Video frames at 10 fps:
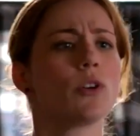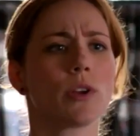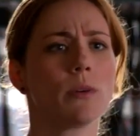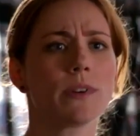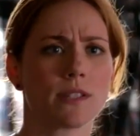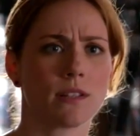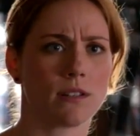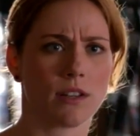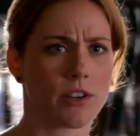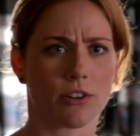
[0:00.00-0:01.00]
no, he wasn't
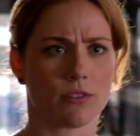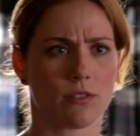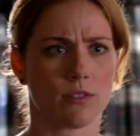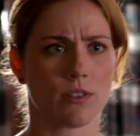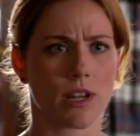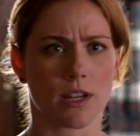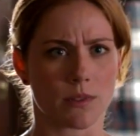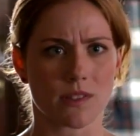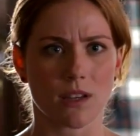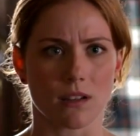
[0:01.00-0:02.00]
in here the night he
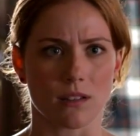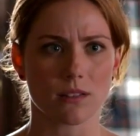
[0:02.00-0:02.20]
was killed.